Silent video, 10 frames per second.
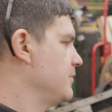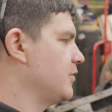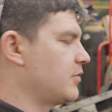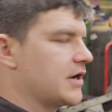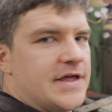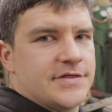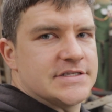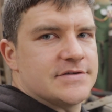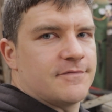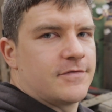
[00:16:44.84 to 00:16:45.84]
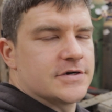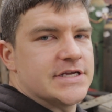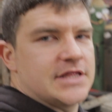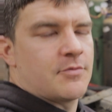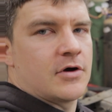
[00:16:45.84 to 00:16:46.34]
But we're going to hit this first
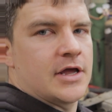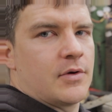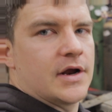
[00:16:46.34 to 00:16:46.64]
thing in the morning.